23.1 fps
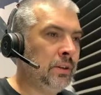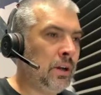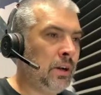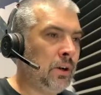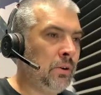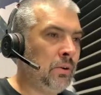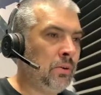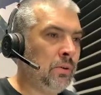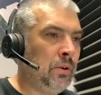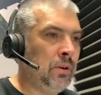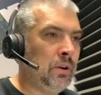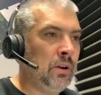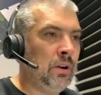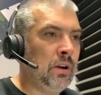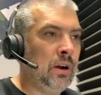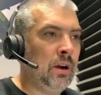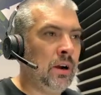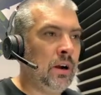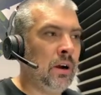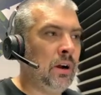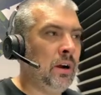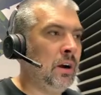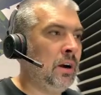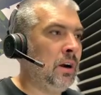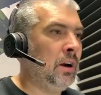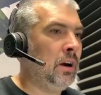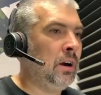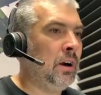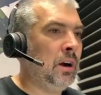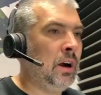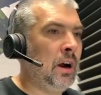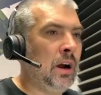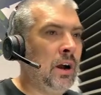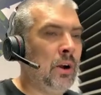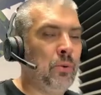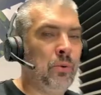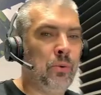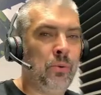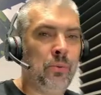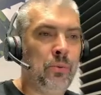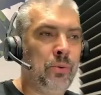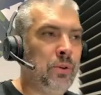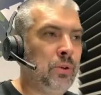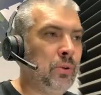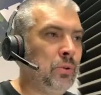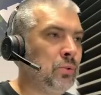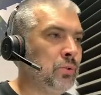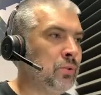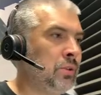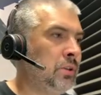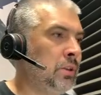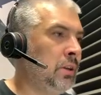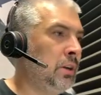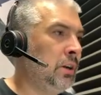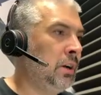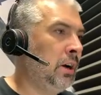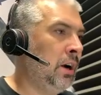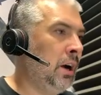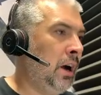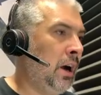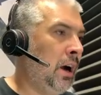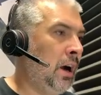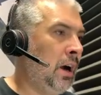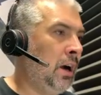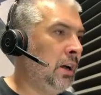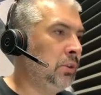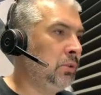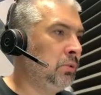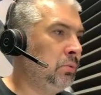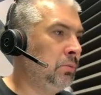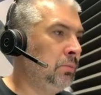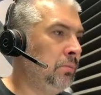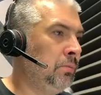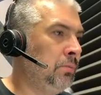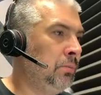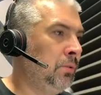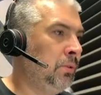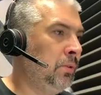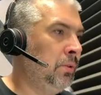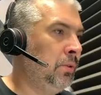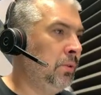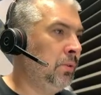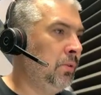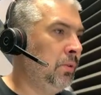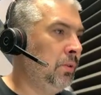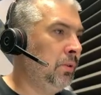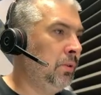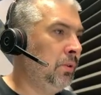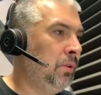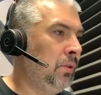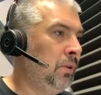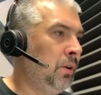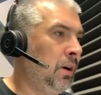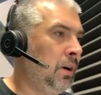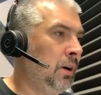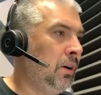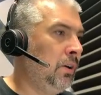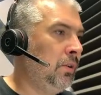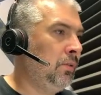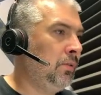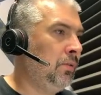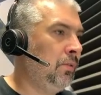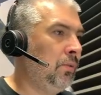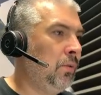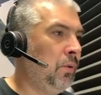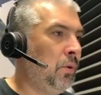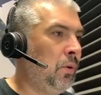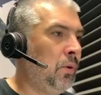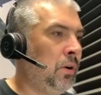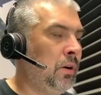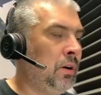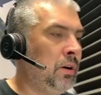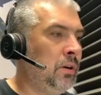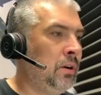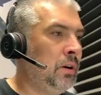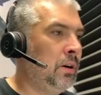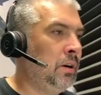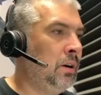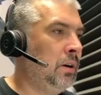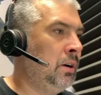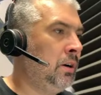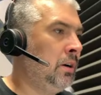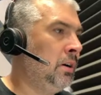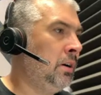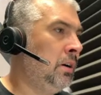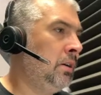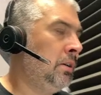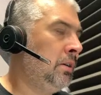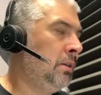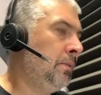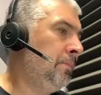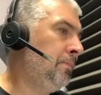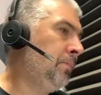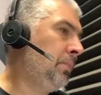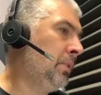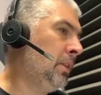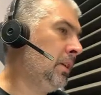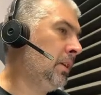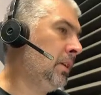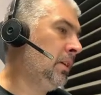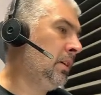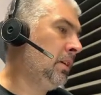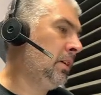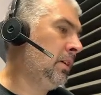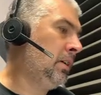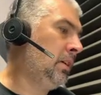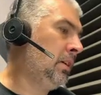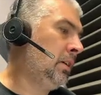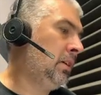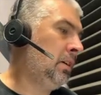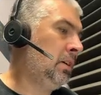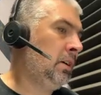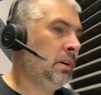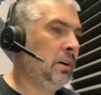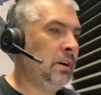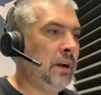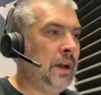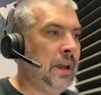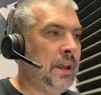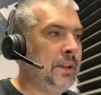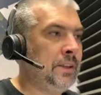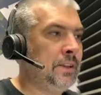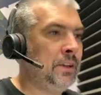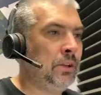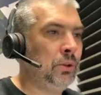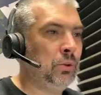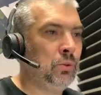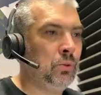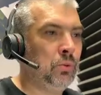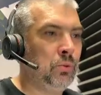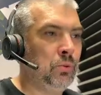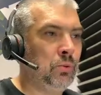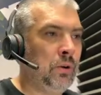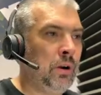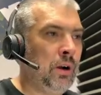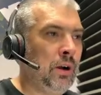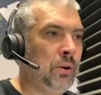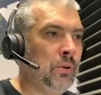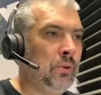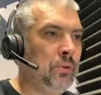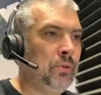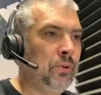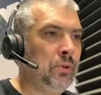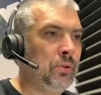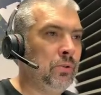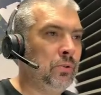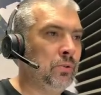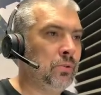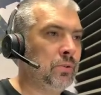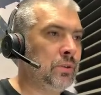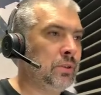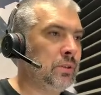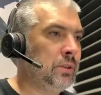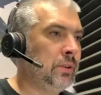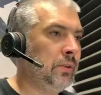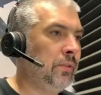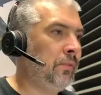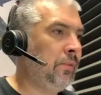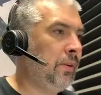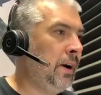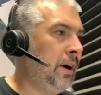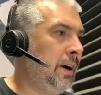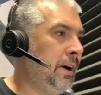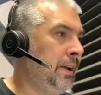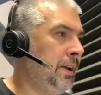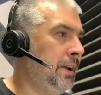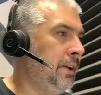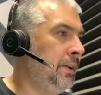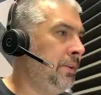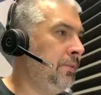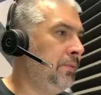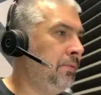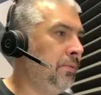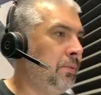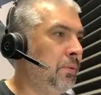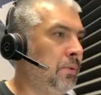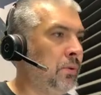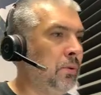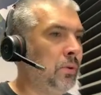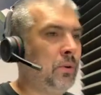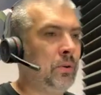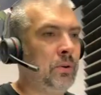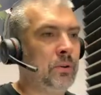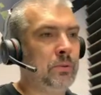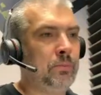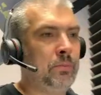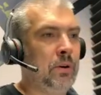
now. I will use the Atom for editing tool. I will use Safari for the